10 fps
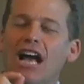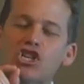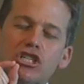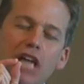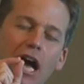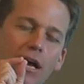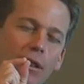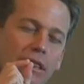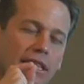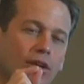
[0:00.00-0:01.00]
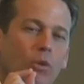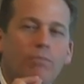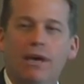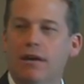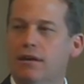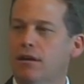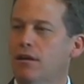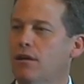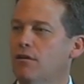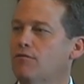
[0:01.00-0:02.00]
just a little bit
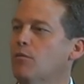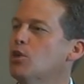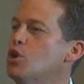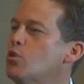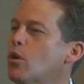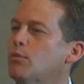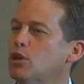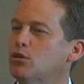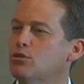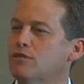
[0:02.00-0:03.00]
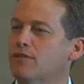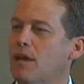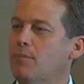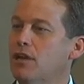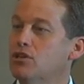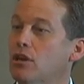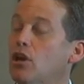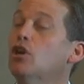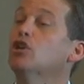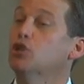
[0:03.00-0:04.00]
from the normal occlusion for that patient,
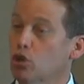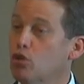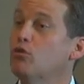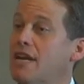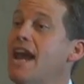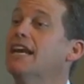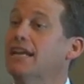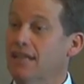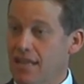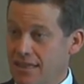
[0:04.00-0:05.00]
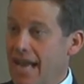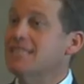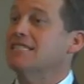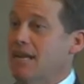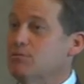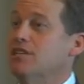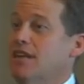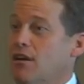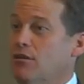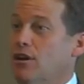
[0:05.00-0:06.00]
you're creating that same
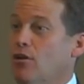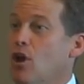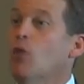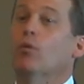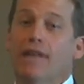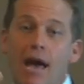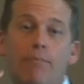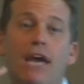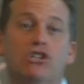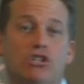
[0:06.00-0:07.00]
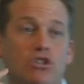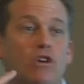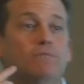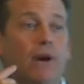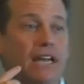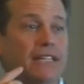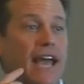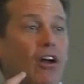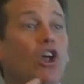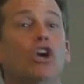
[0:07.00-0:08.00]
scenario. When that patient starts biting
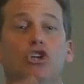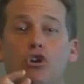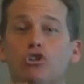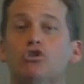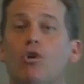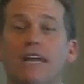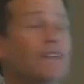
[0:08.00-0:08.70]
down, you're starting